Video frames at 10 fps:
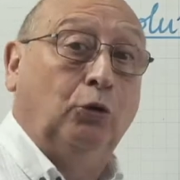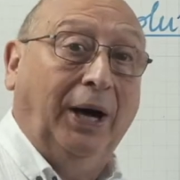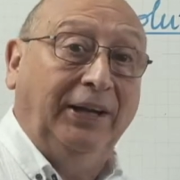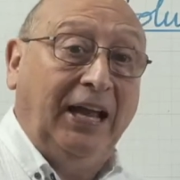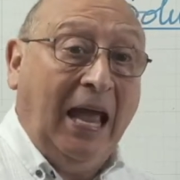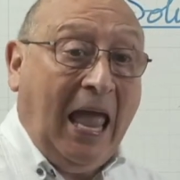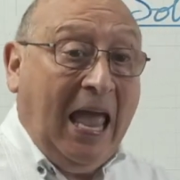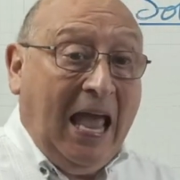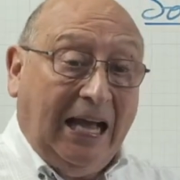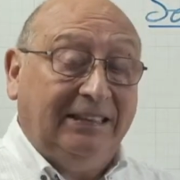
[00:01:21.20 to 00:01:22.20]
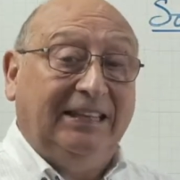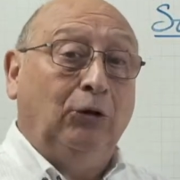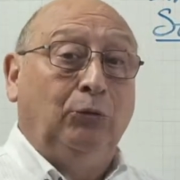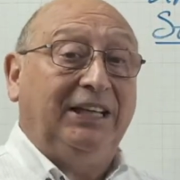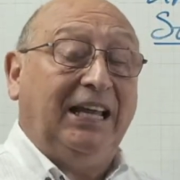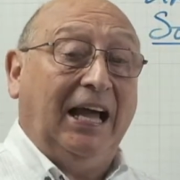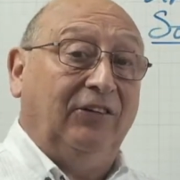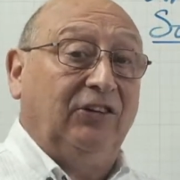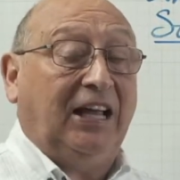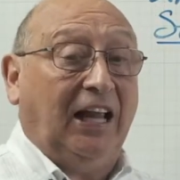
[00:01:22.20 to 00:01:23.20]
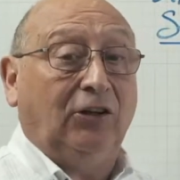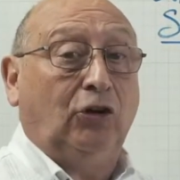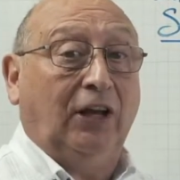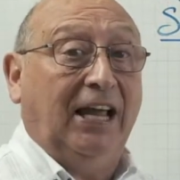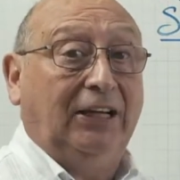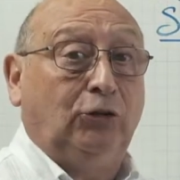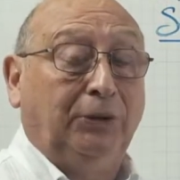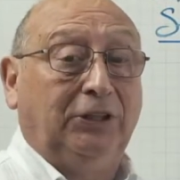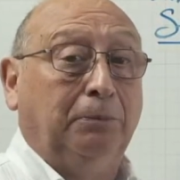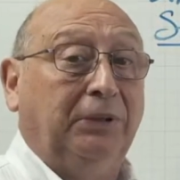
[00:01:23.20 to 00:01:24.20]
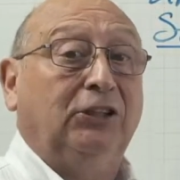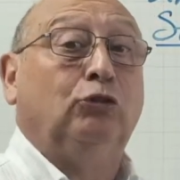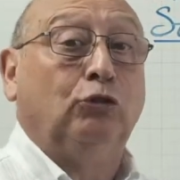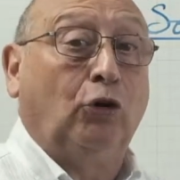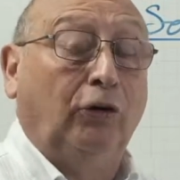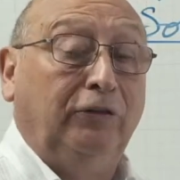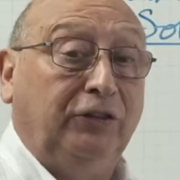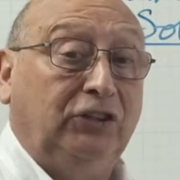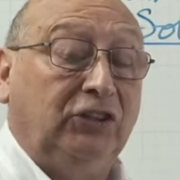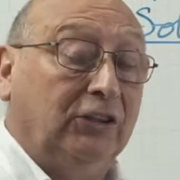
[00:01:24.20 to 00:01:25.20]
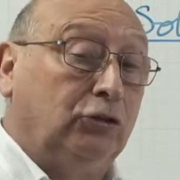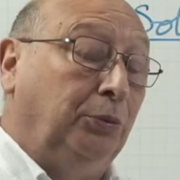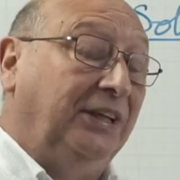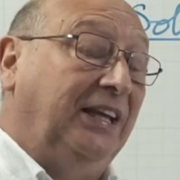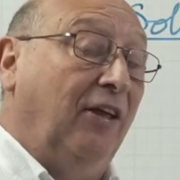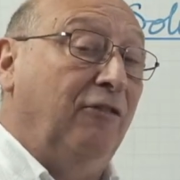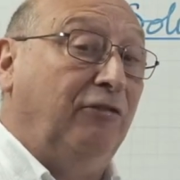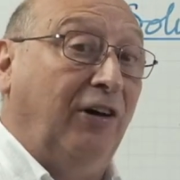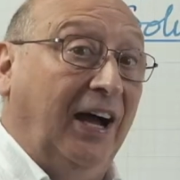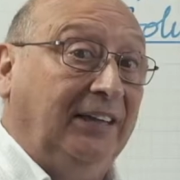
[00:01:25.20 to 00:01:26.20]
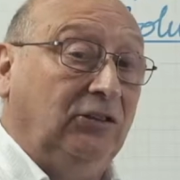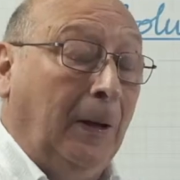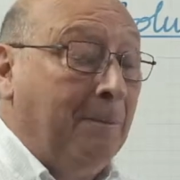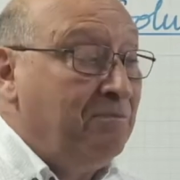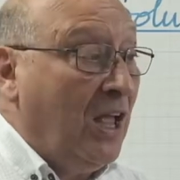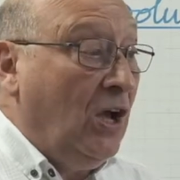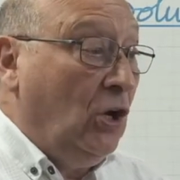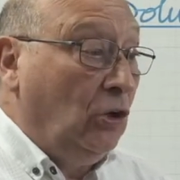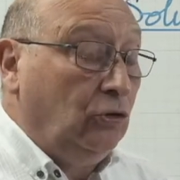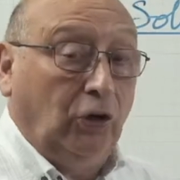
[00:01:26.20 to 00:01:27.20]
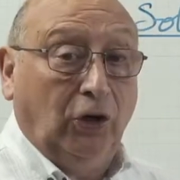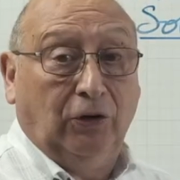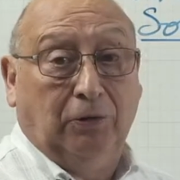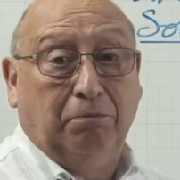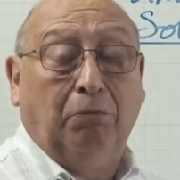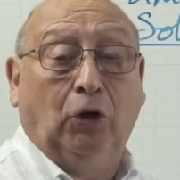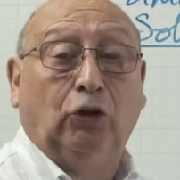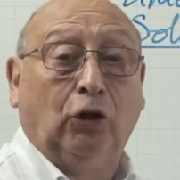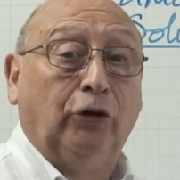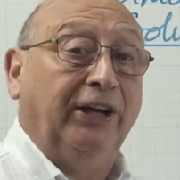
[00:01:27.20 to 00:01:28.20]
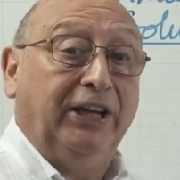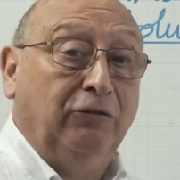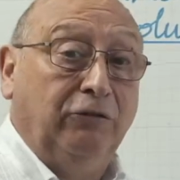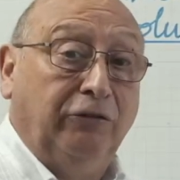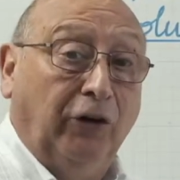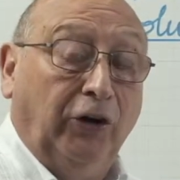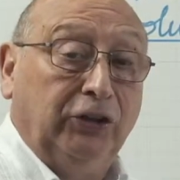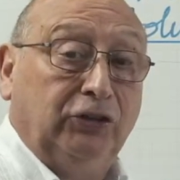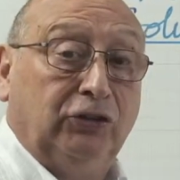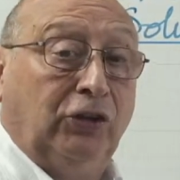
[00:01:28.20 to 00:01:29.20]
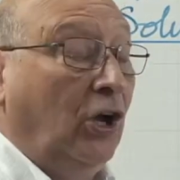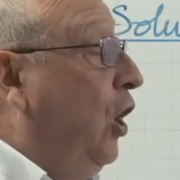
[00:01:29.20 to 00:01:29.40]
1, and then we can calculate with the Bezout coefficients, we can find the modular inverse